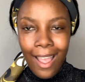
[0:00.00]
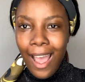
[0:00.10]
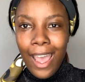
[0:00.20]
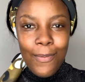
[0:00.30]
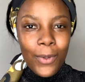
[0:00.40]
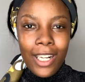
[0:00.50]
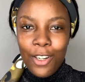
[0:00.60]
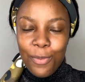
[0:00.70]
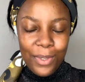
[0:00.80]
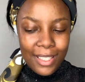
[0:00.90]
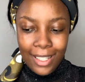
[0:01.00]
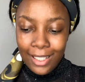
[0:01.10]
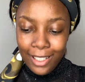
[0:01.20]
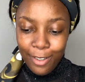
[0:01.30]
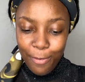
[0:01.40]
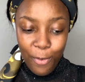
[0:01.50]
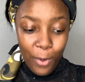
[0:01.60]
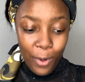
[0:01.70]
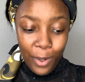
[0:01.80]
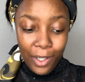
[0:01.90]
I am 100% here
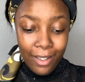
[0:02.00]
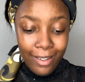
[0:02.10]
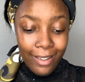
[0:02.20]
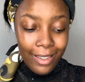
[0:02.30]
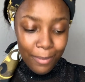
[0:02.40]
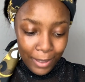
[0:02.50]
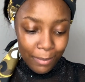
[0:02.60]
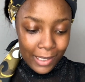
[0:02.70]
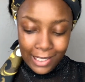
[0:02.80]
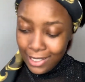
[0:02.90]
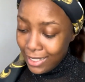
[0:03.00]
for the pigment.